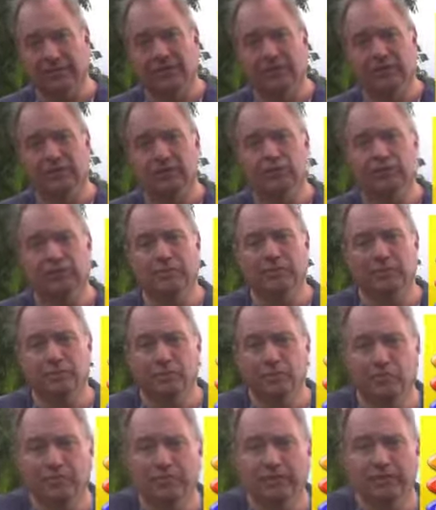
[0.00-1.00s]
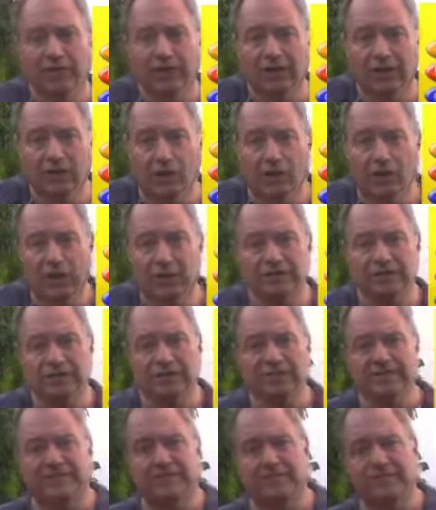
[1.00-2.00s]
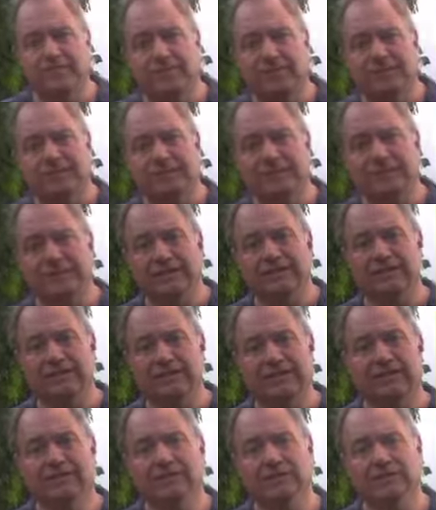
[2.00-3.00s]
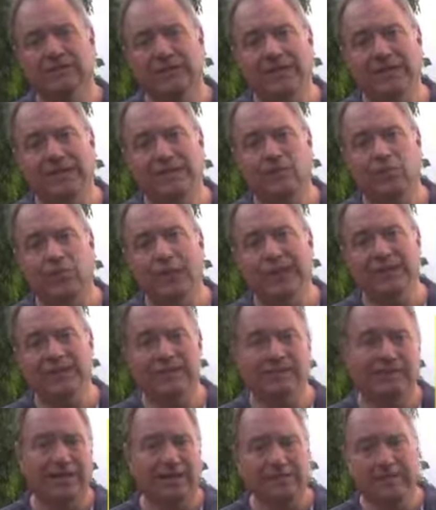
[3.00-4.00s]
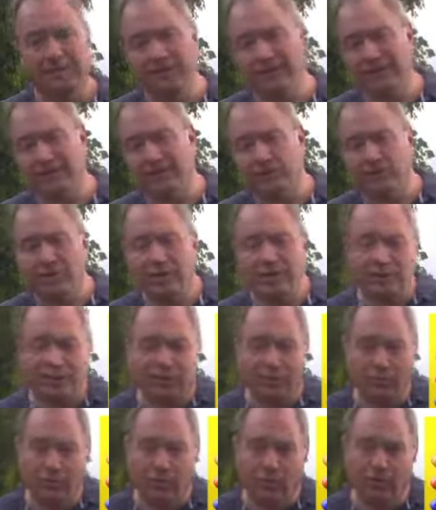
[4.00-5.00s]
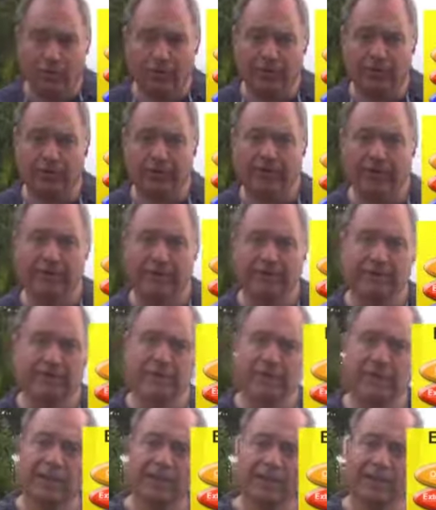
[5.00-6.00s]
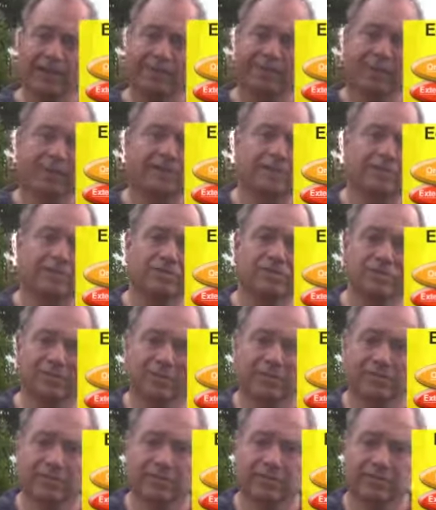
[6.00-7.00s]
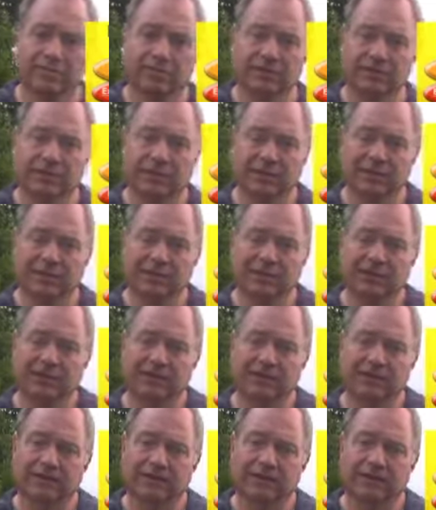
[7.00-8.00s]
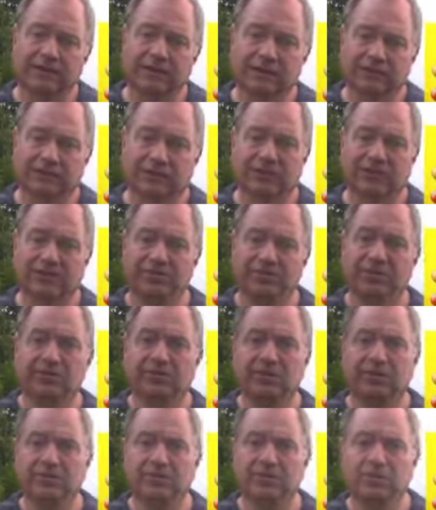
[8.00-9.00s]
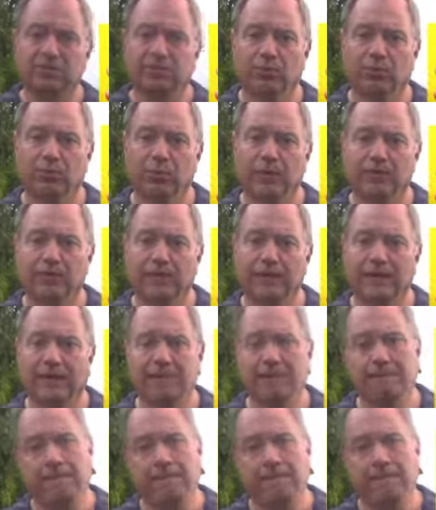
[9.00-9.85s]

to improve cost efficiencies and eliminate waste. And I may need 3 or 4 functional level achievements to support that